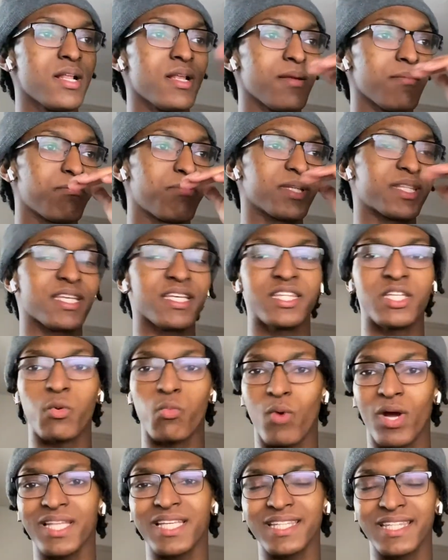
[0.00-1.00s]
But then the
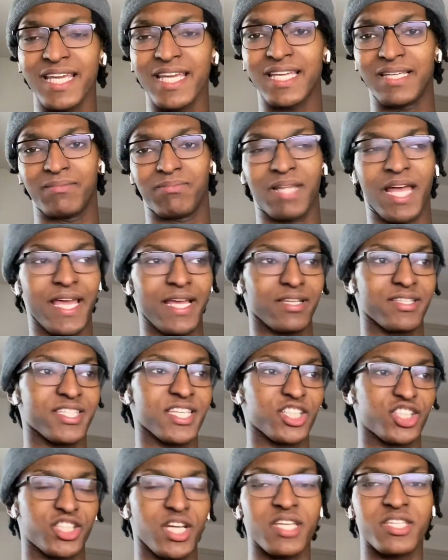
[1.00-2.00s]
one that they like
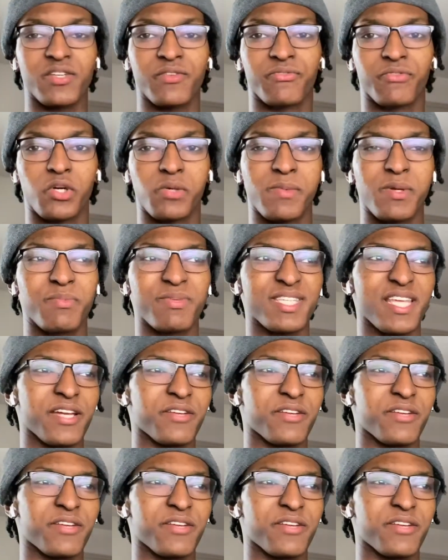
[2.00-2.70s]
suggested for me was like